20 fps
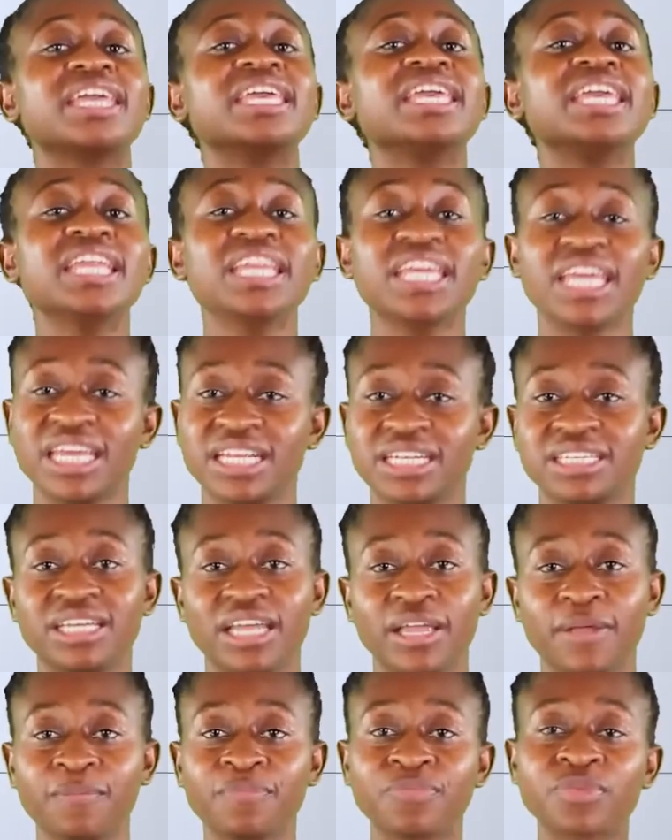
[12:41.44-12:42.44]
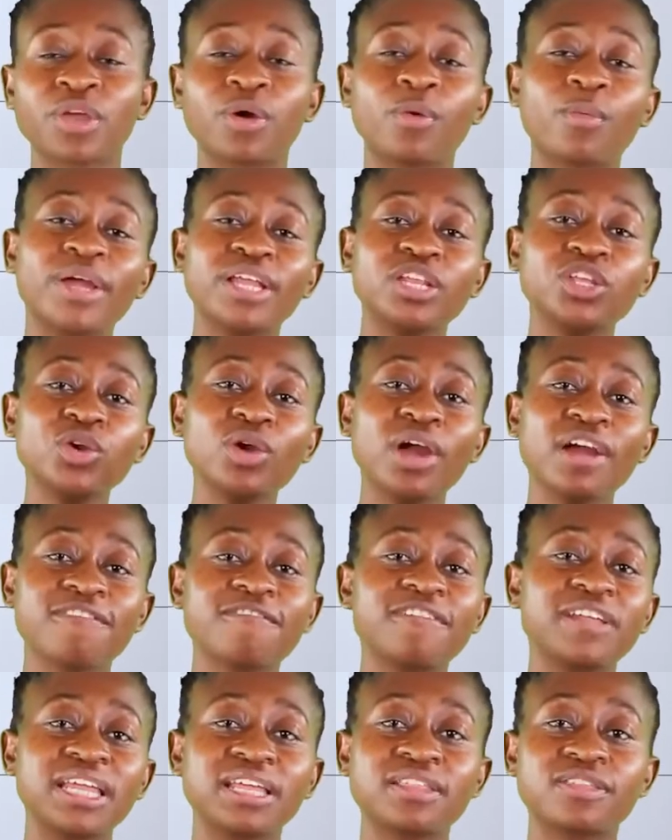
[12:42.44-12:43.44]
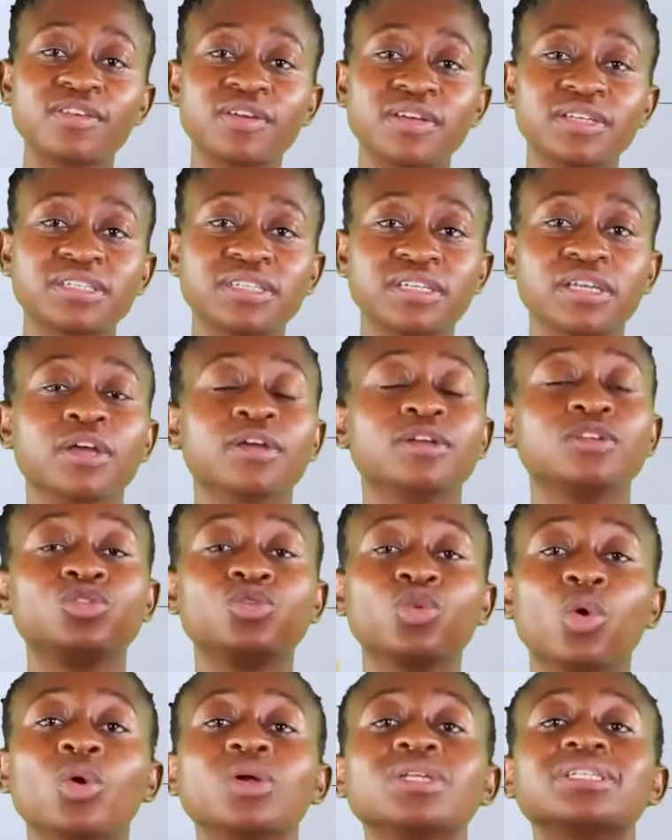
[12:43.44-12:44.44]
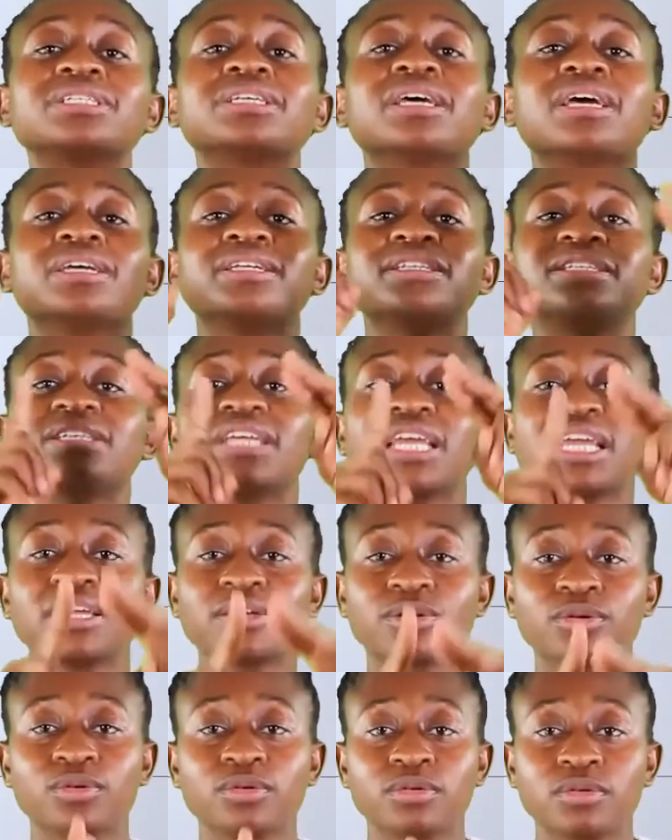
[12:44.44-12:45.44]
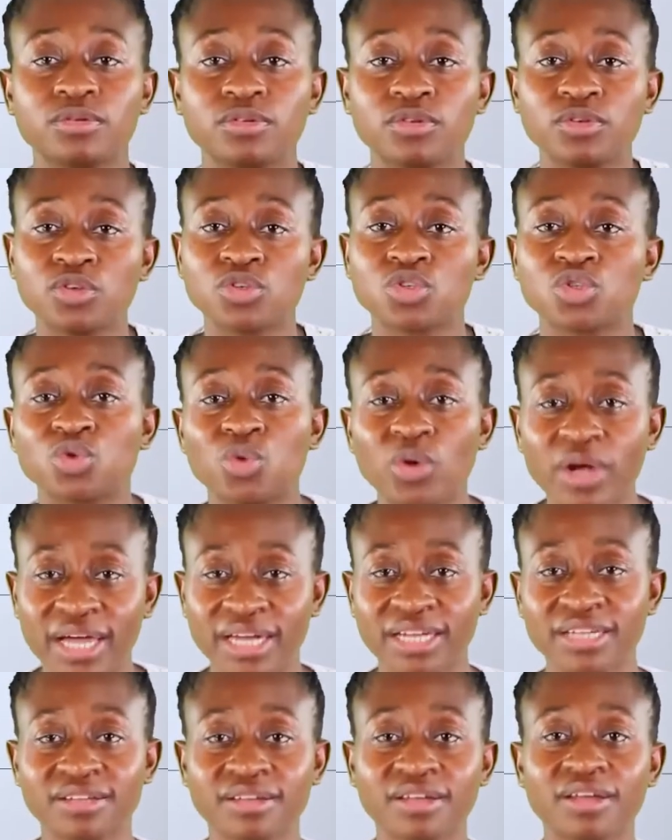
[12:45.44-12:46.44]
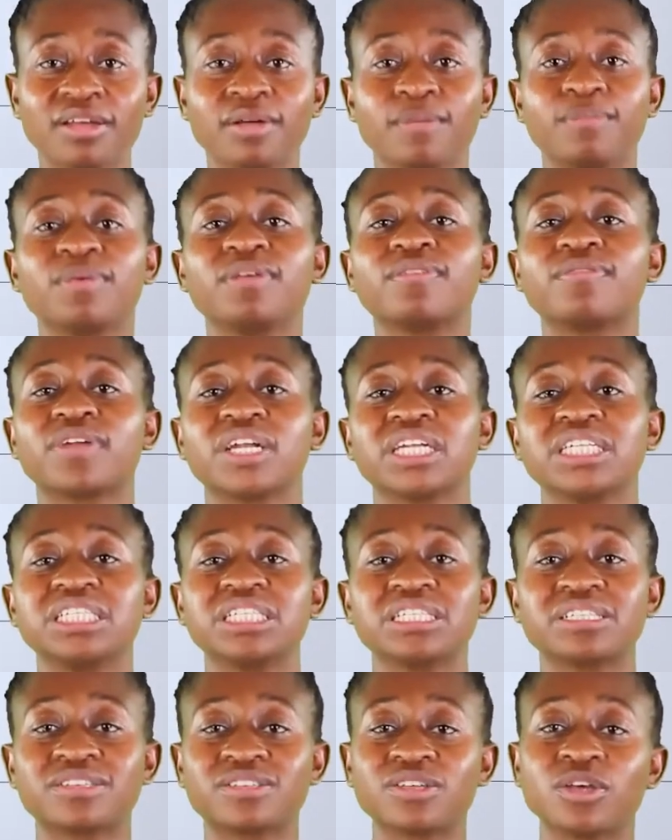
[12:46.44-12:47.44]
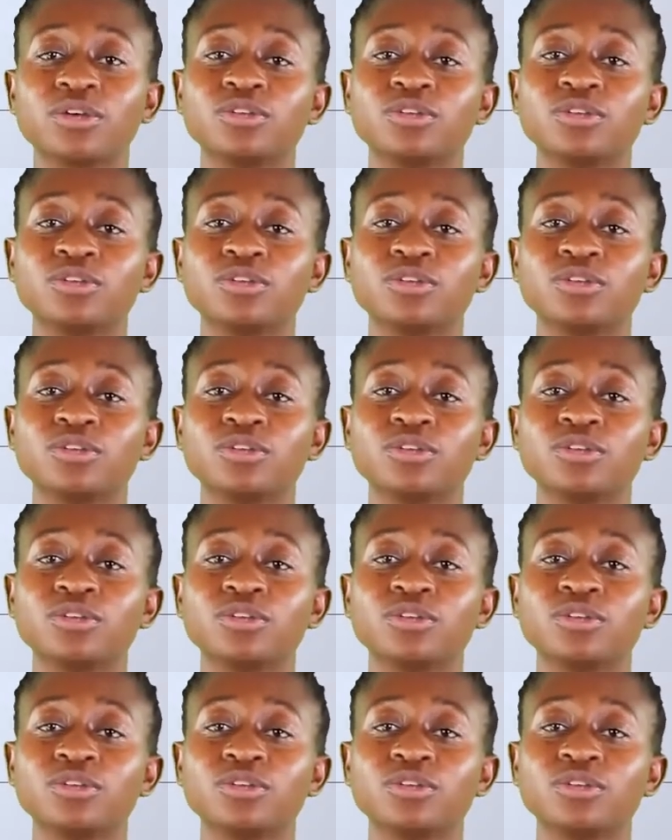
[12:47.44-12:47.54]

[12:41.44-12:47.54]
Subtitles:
in a day. When you are feeling thirsty, don't take sugary beverages,